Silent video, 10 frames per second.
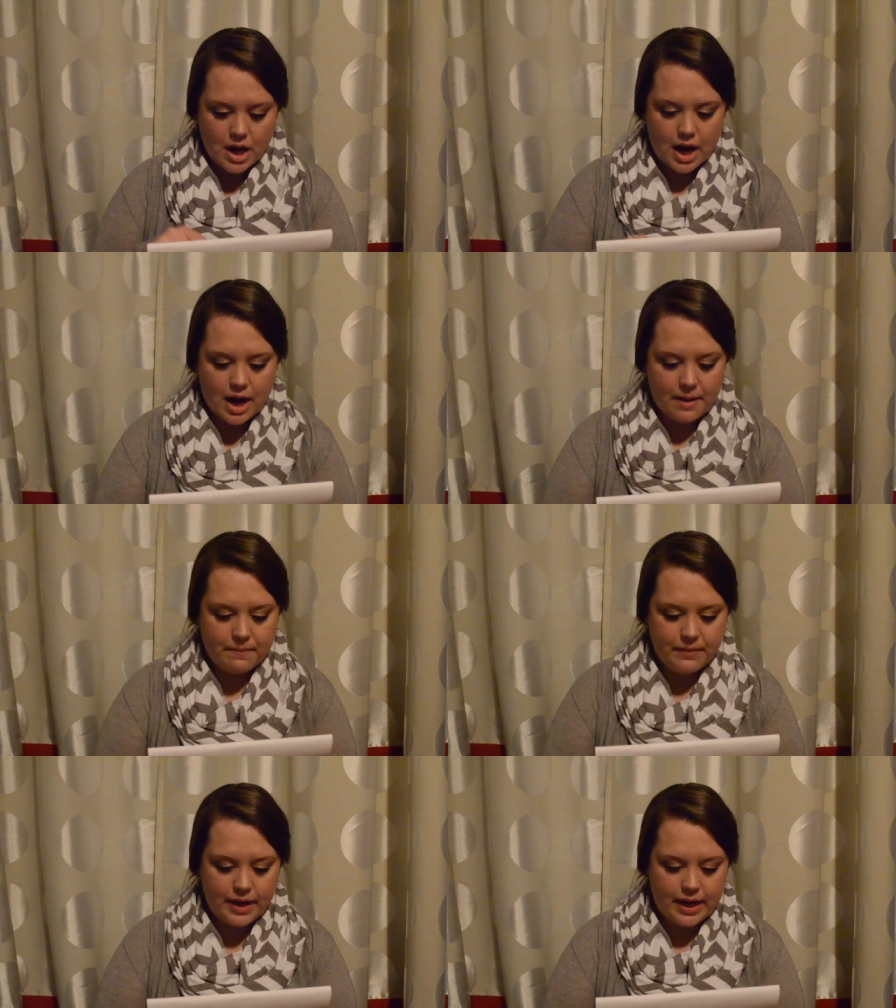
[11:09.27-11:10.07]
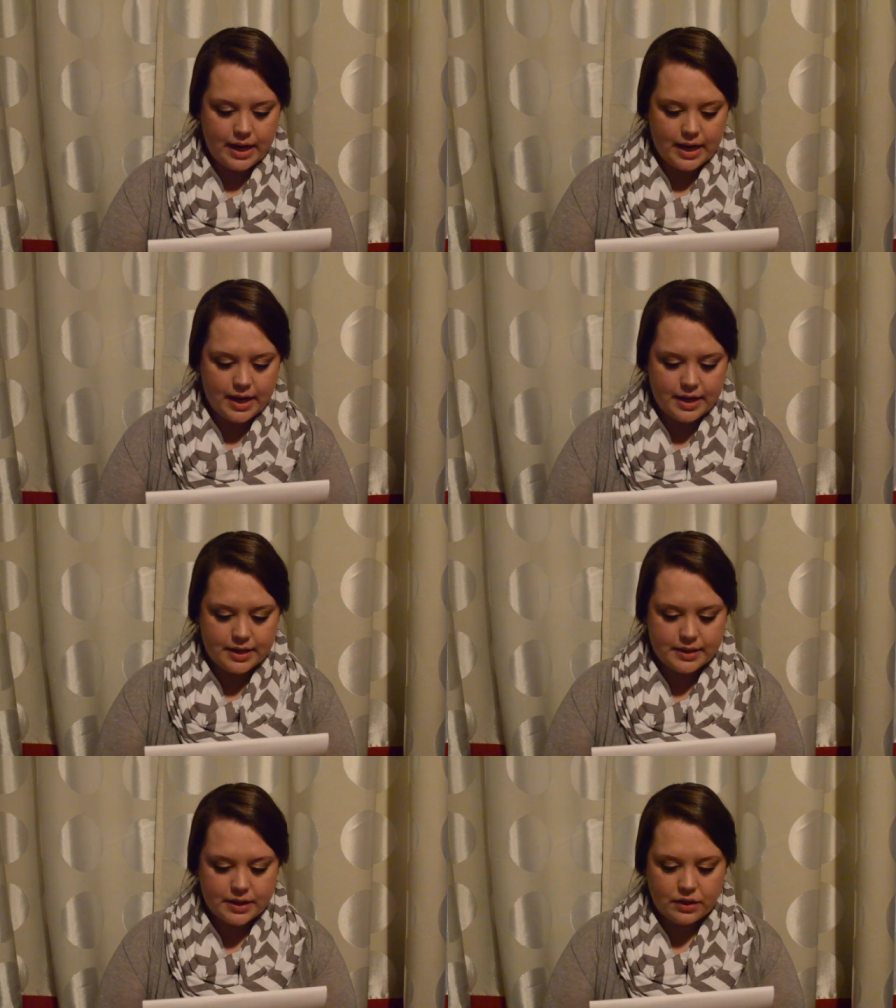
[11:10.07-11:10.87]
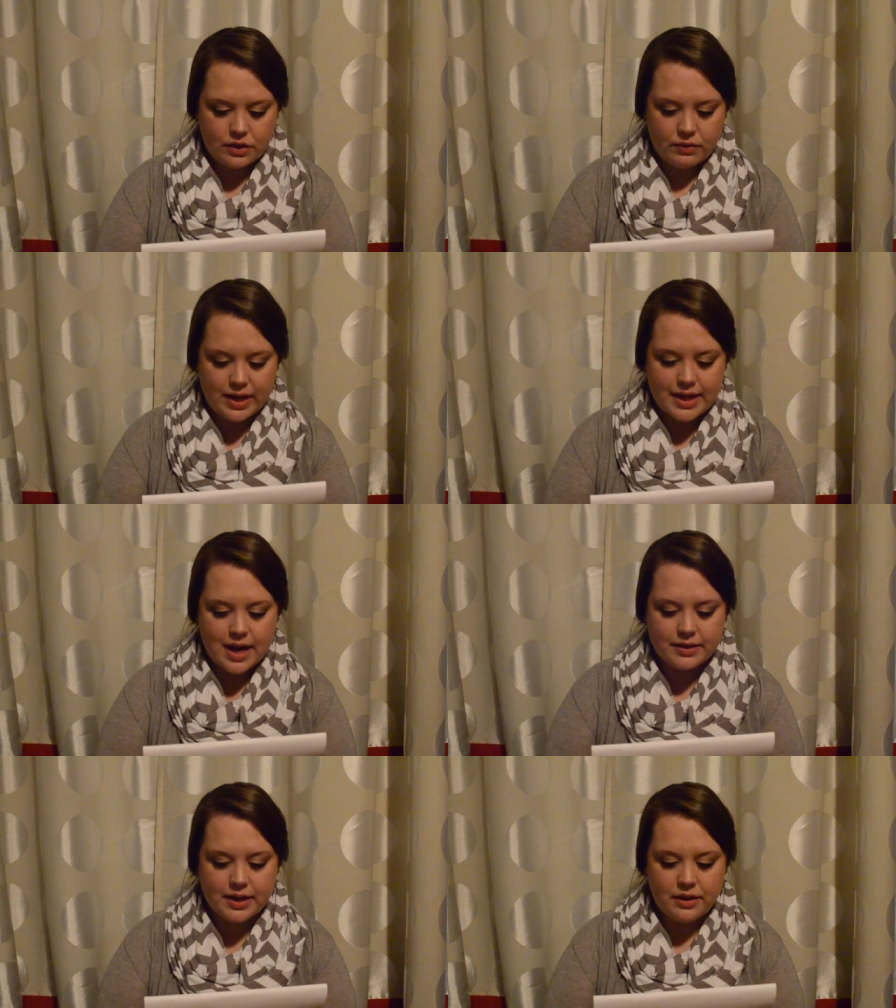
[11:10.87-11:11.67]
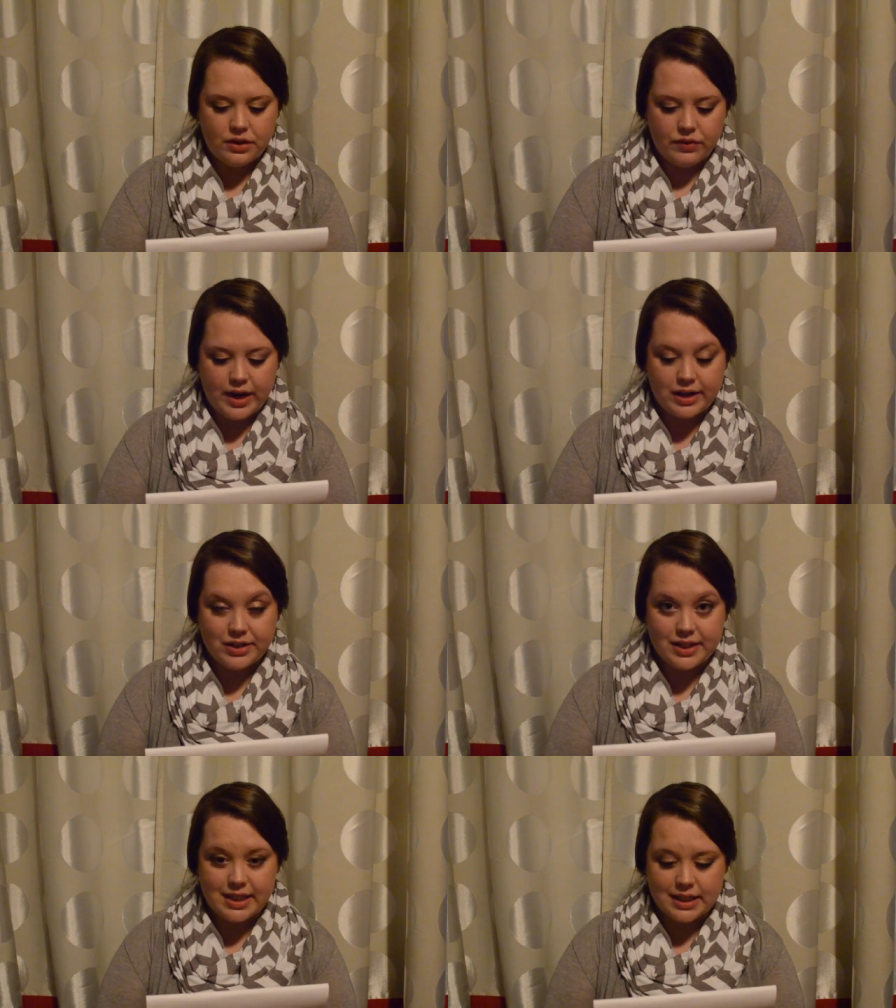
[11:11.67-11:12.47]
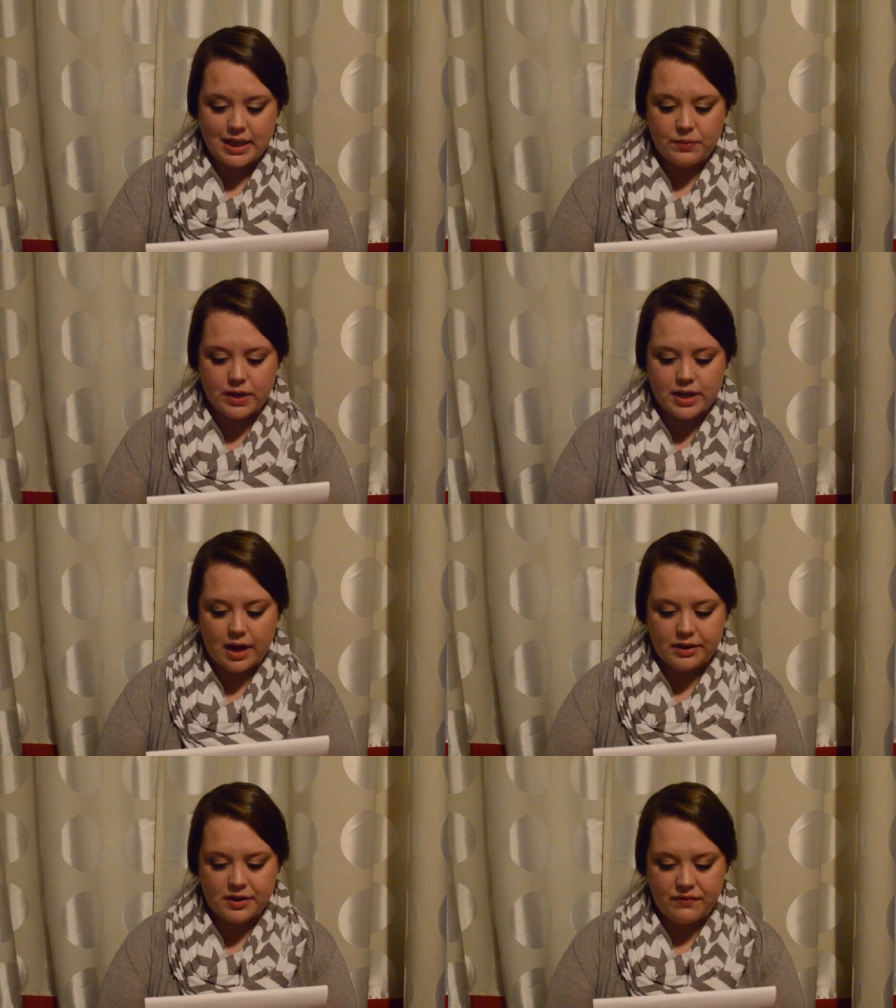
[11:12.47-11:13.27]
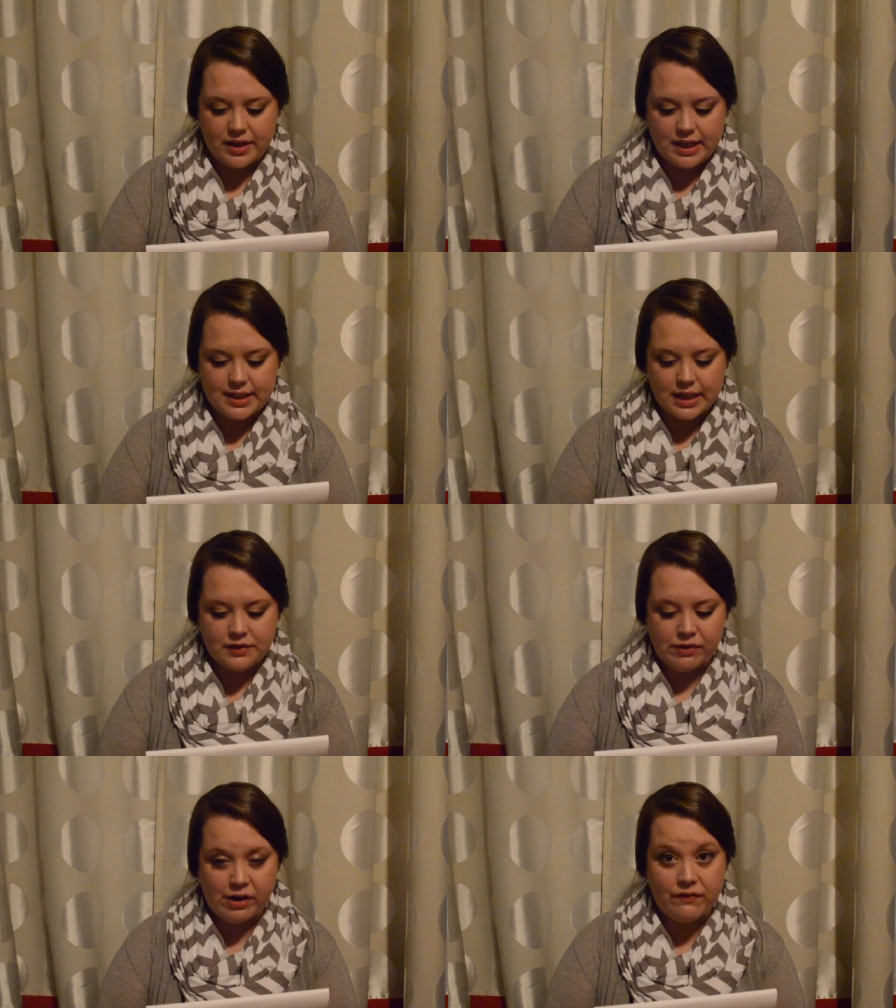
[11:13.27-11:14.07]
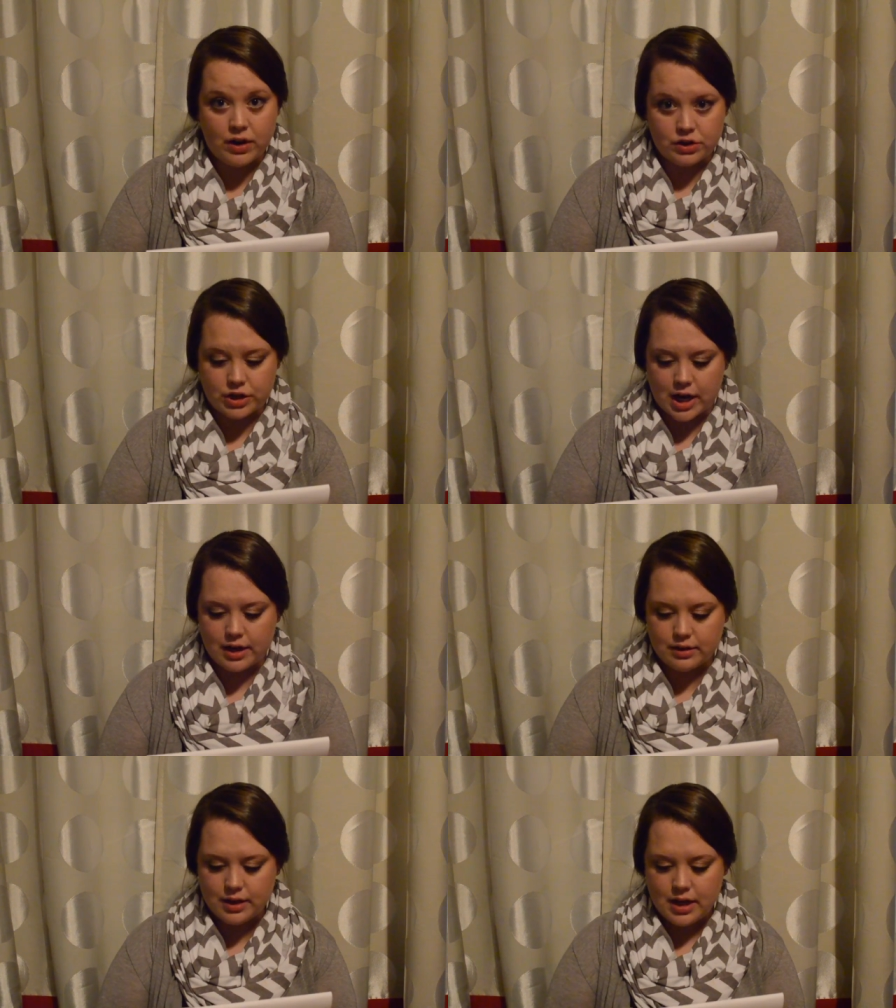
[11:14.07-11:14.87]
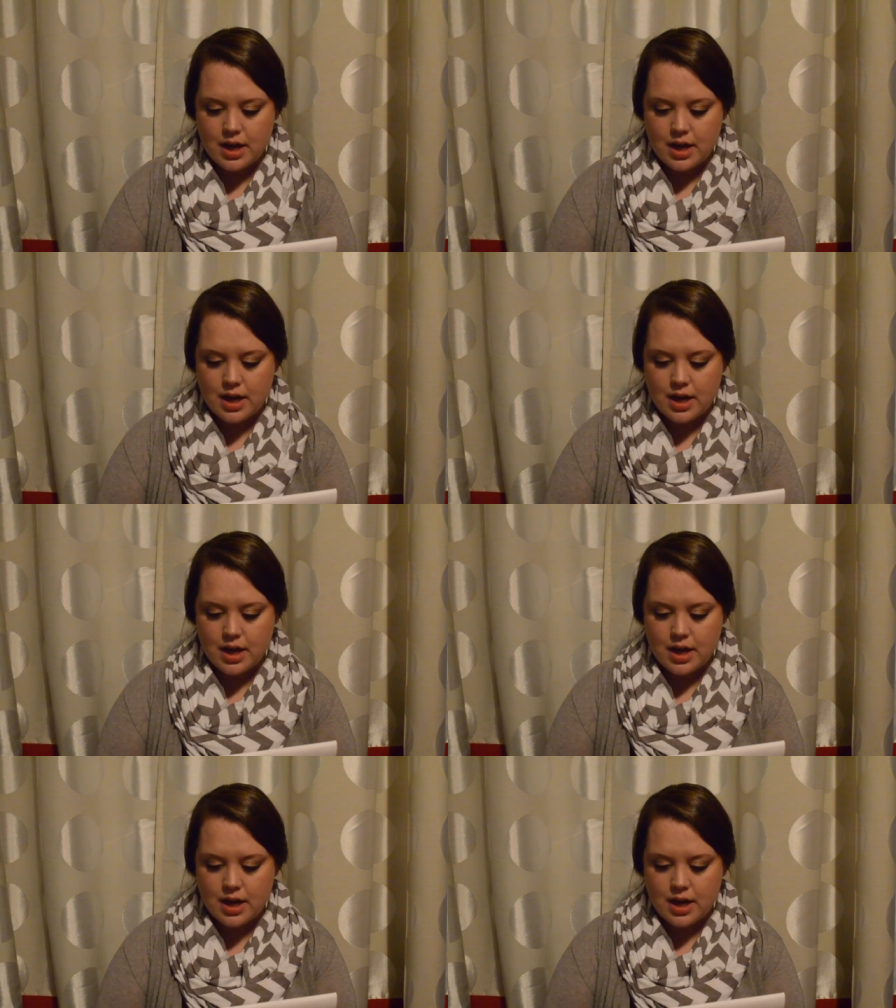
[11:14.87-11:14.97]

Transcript: um, it is $3,361.50 for your first child,